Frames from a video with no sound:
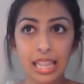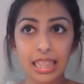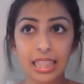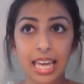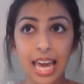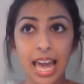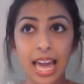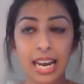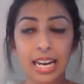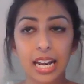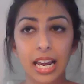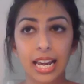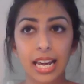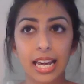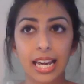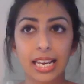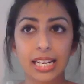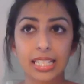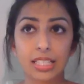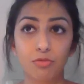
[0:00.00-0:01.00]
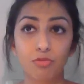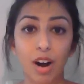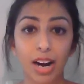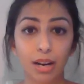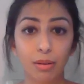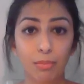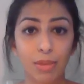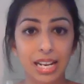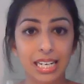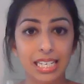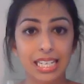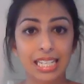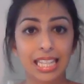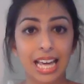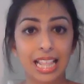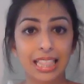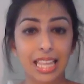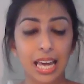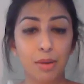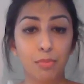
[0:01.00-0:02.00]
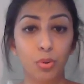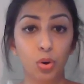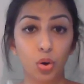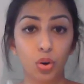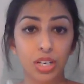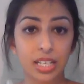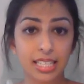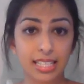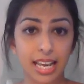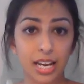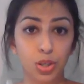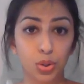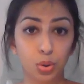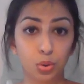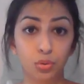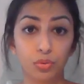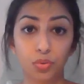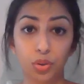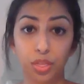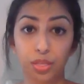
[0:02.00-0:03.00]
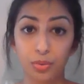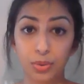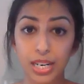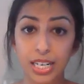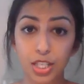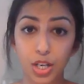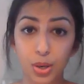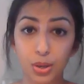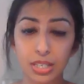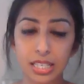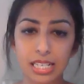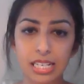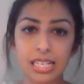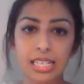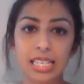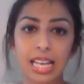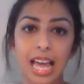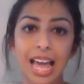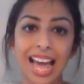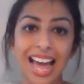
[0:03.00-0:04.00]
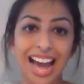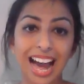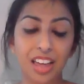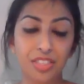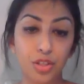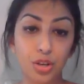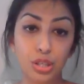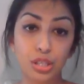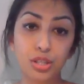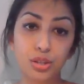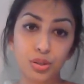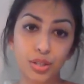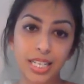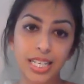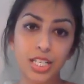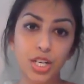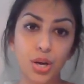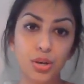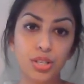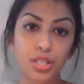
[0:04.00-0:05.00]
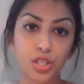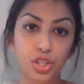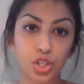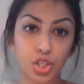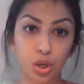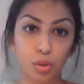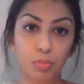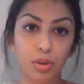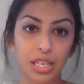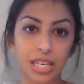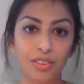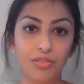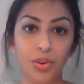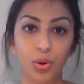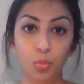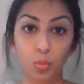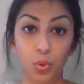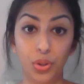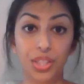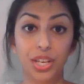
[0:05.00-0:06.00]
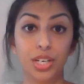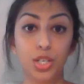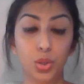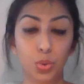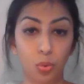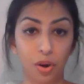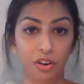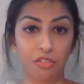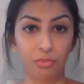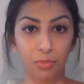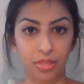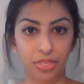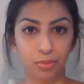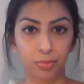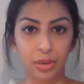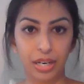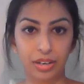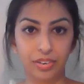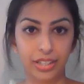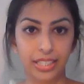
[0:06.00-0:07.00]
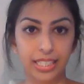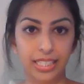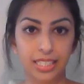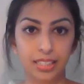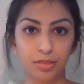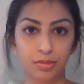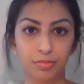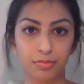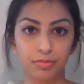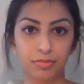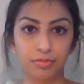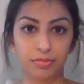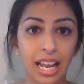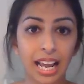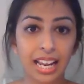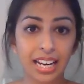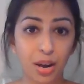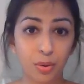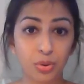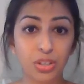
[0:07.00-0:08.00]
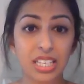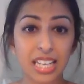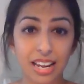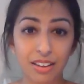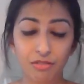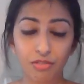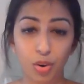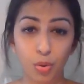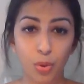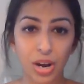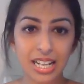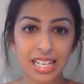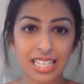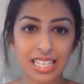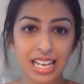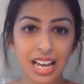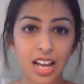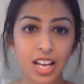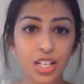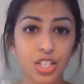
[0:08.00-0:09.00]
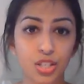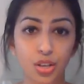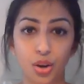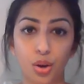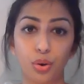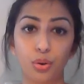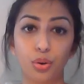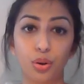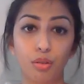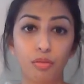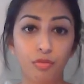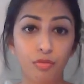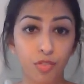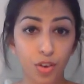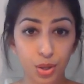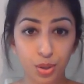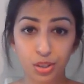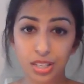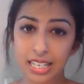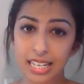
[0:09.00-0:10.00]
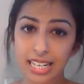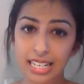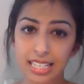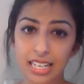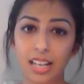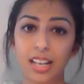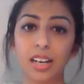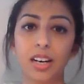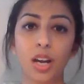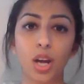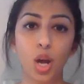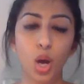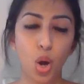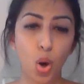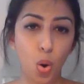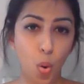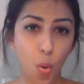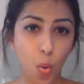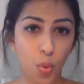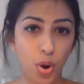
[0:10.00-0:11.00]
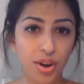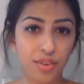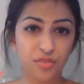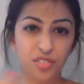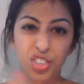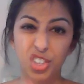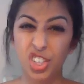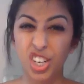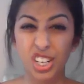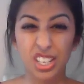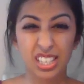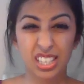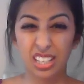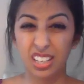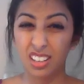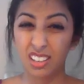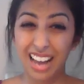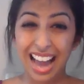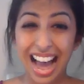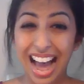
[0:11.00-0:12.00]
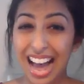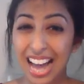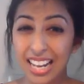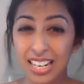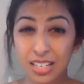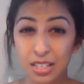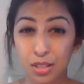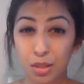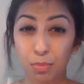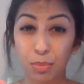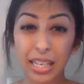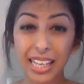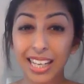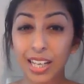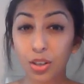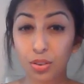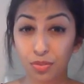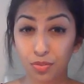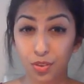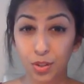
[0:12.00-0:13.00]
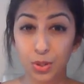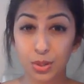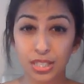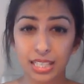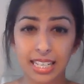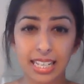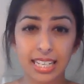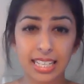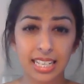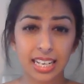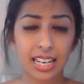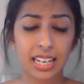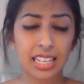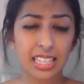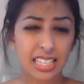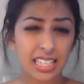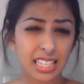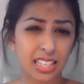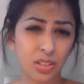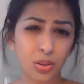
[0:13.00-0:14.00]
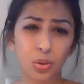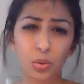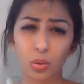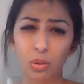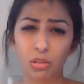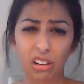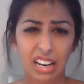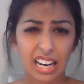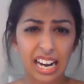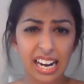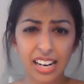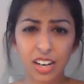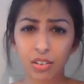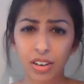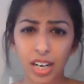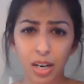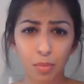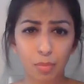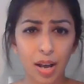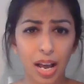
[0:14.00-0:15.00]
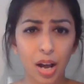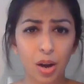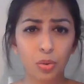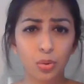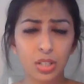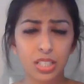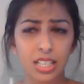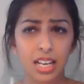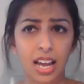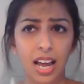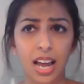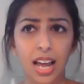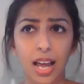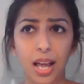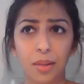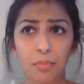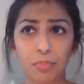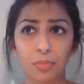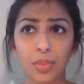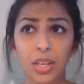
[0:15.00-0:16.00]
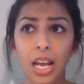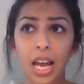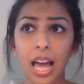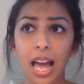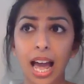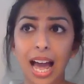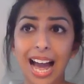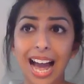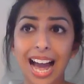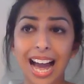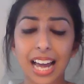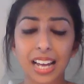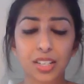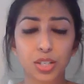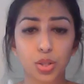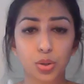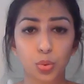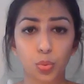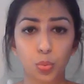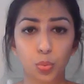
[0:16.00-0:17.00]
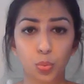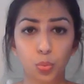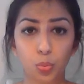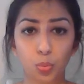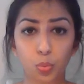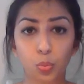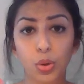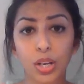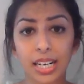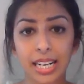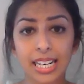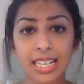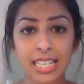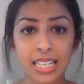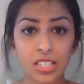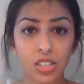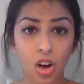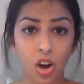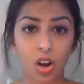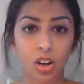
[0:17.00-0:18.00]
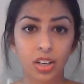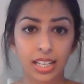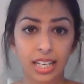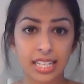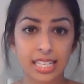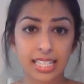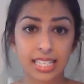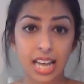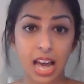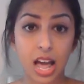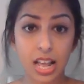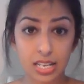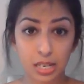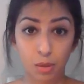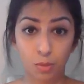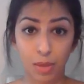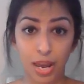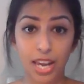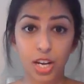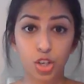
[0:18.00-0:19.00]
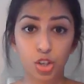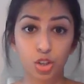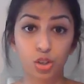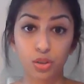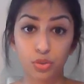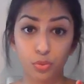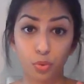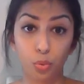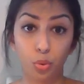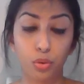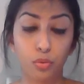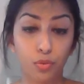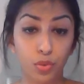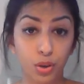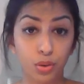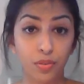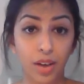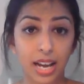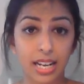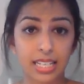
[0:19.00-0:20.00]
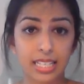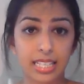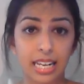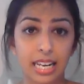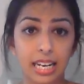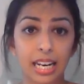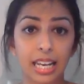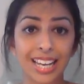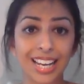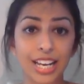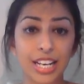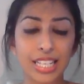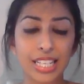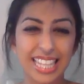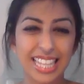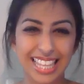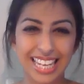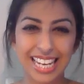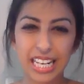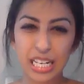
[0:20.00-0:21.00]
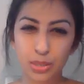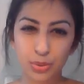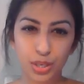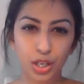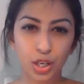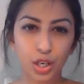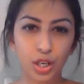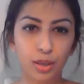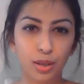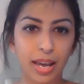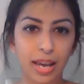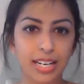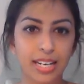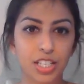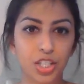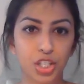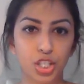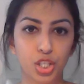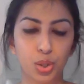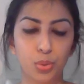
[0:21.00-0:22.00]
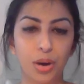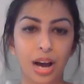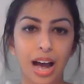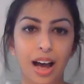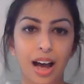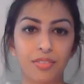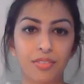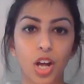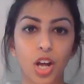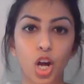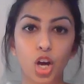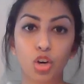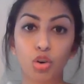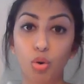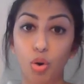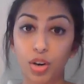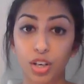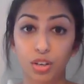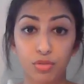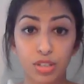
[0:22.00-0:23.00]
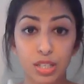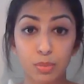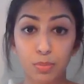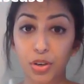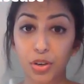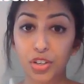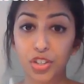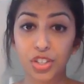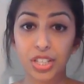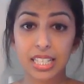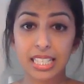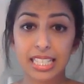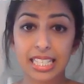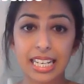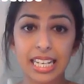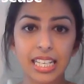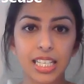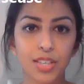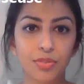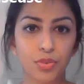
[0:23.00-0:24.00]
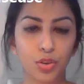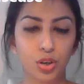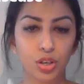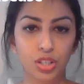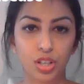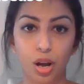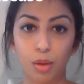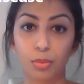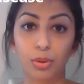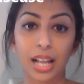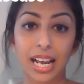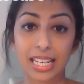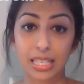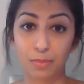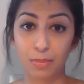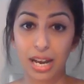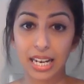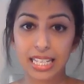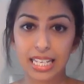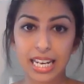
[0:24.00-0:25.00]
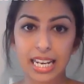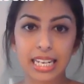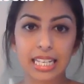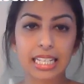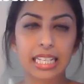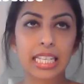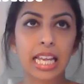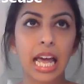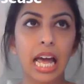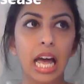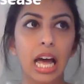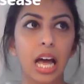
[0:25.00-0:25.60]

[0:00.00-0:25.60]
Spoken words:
then it's recommended that they're put on a schedule for 3 doses, and those 3 doses should be given within a 12-month period. Now on to influenza. So flu season, we've just had the peak of flu season. It's still lingering about, and we need to target certain patients for the flu vaccine. So these will include patients who have chronic respiratory disease, for example, asthmatics,